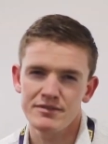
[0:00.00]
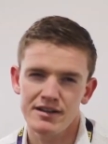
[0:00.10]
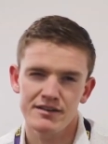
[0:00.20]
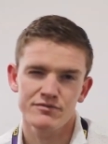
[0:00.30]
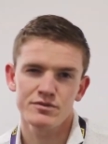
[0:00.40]
to
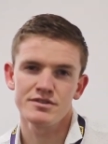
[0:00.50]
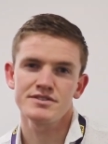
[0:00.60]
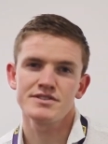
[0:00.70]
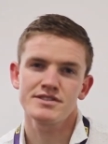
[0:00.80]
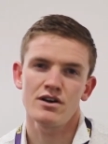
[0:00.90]
Love
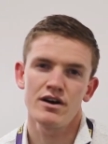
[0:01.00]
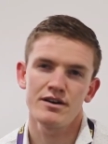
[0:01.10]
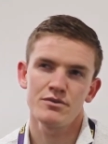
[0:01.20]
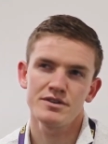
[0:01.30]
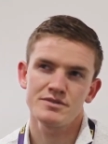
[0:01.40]
was I
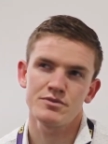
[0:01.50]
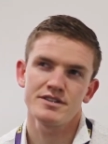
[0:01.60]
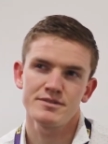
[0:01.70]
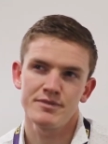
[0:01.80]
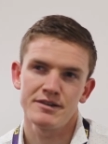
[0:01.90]
always
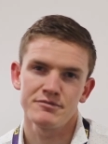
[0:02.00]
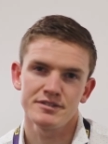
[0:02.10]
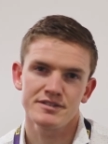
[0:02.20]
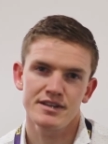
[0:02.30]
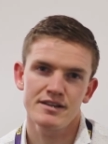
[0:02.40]
wanted to be in real
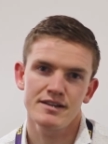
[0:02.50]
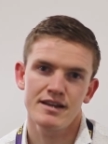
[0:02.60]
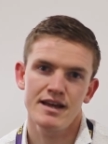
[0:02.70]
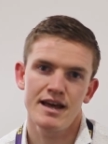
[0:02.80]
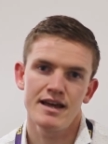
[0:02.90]
estate,
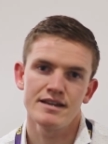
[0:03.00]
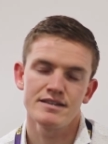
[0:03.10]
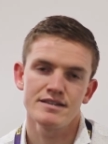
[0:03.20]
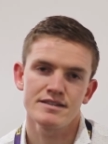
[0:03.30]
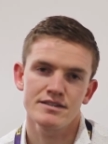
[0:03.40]

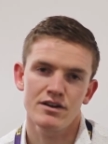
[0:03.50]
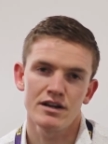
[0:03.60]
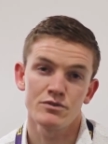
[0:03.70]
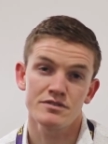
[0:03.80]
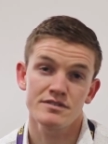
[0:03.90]
and I
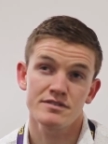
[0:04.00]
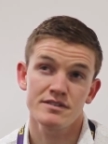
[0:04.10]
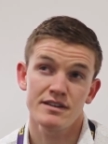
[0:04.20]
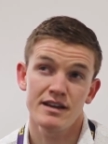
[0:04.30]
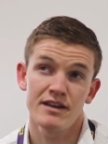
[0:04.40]
looked
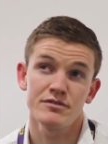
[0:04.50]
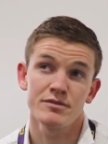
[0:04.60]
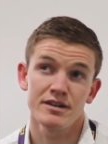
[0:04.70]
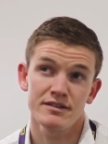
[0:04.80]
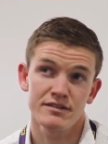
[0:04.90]

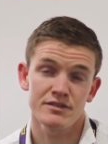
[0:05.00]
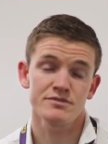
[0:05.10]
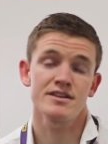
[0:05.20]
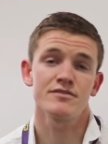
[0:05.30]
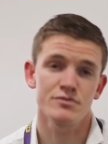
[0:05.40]
everywhere. I
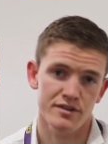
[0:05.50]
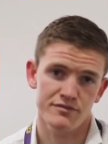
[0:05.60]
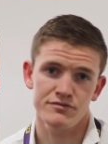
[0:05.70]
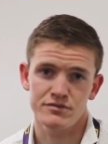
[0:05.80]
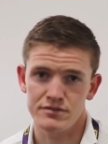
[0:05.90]
looked everywhere
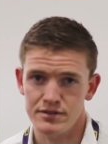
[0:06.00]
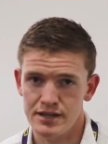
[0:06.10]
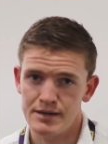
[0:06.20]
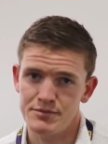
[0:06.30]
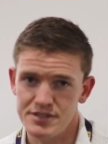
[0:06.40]
for
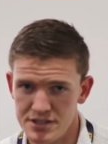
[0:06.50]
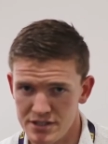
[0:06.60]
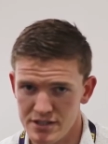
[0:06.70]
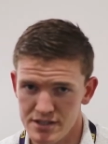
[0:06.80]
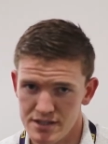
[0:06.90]
a
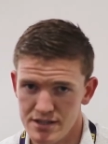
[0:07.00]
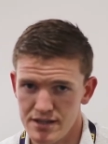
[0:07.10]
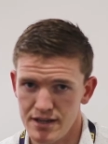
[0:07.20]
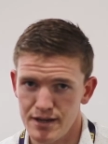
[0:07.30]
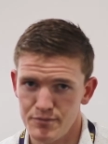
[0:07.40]
position.
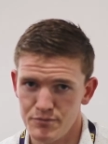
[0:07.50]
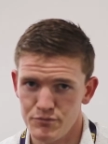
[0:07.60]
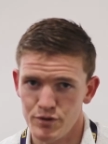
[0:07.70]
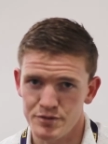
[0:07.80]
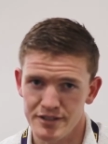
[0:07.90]
Um,
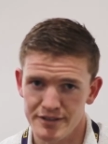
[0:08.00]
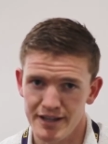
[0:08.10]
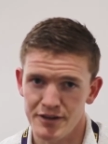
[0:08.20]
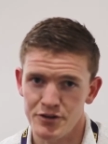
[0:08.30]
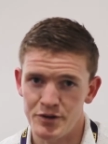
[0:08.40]
probably
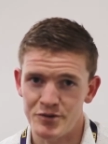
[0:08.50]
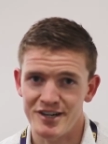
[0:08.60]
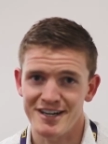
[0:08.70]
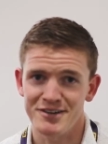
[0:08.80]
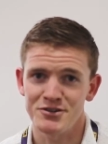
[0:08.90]
now knowing what
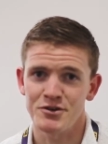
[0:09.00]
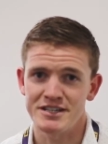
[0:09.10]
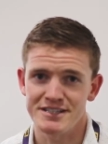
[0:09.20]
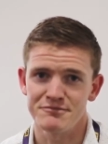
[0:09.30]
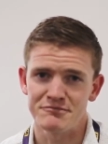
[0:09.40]
I now know, I
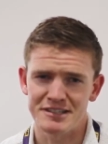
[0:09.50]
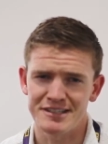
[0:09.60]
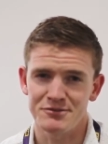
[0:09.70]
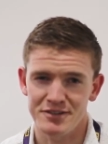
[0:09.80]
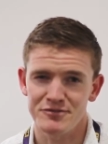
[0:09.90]
didn't
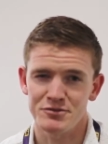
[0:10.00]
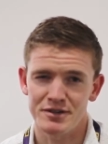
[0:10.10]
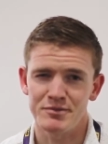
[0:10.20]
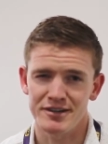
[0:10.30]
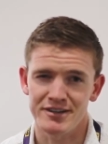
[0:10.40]
really look
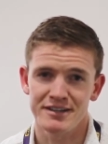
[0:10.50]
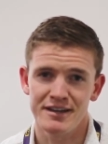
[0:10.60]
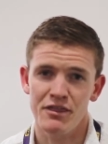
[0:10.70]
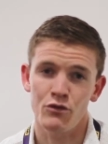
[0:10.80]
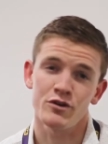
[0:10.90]
everywhere, but I
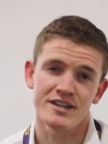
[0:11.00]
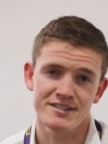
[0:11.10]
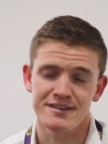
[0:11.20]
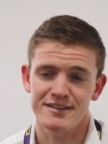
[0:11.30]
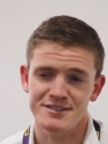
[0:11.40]
thought I
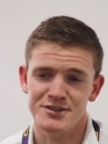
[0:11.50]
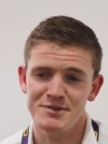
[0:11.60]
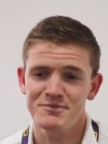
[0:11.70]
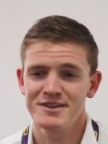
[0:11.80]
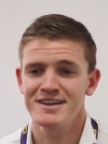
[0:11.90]
did at the
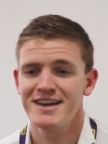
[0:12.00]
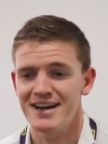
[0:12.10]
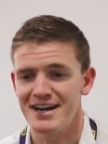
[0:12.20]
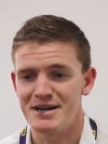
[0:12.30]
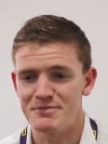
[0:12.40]
time.
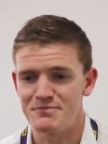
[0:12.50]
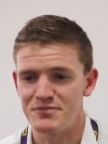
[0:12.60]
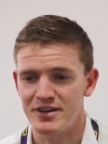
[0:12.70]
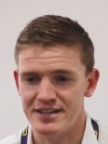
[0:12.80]
Um, I